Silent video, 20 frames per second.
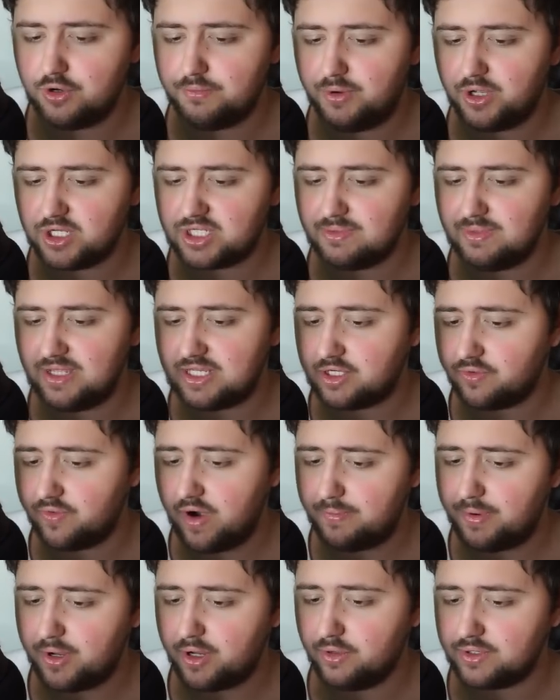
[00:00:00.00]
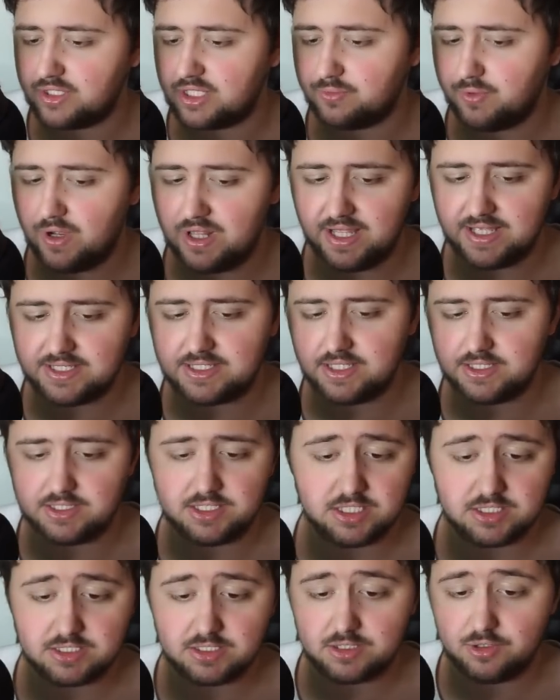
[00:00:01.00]
possibly Terrapagos as well, as since
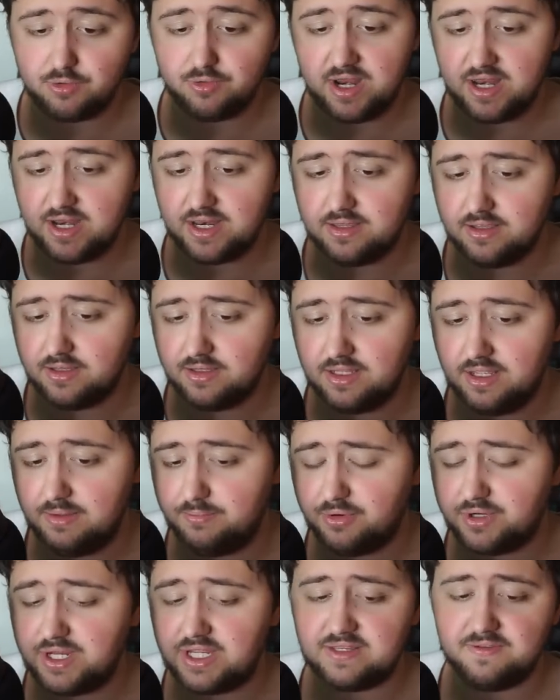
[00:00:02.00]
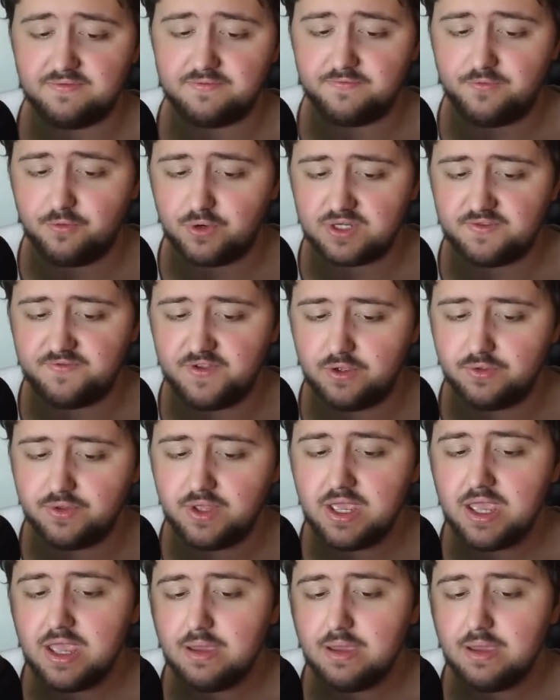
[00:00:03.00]
it's created the protective force field,